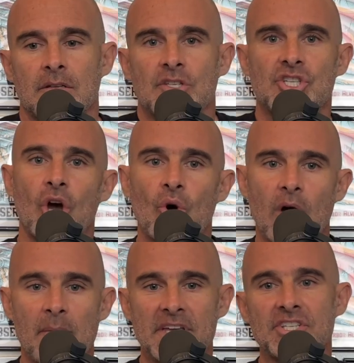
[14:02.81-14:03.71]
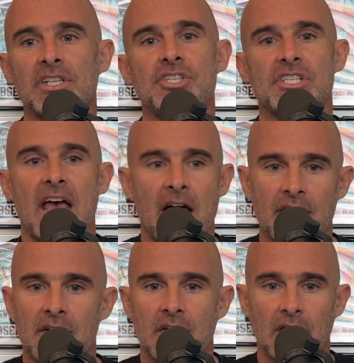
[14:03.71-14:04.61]
So I basically just
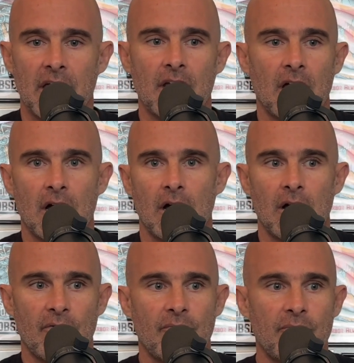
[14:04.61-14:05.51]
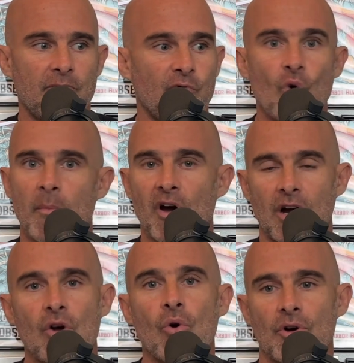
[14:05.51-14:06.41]
added like a
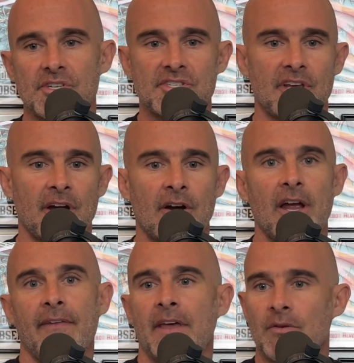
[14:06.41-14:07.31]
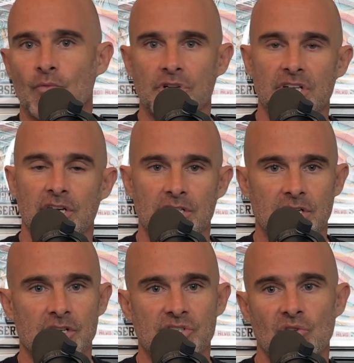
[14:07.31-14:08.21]
4-bar chorus there and then worked on a
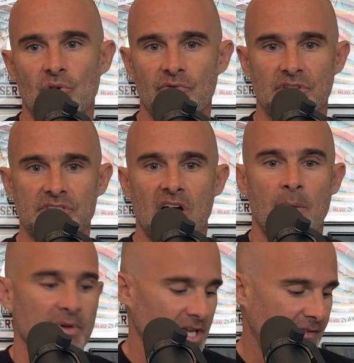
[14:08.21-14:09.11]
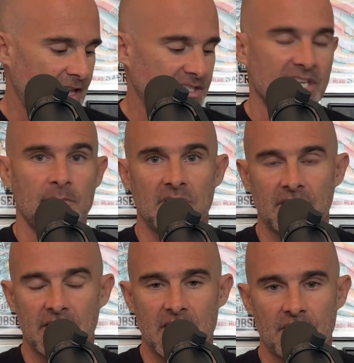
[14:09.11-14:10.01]
guitar solo over the top in that same key,
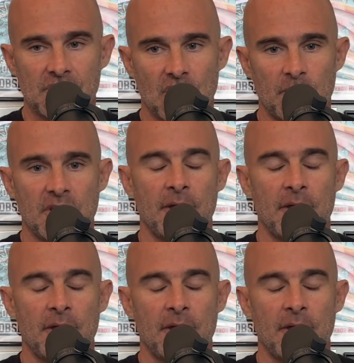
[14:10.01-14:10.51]
in that F sharp key.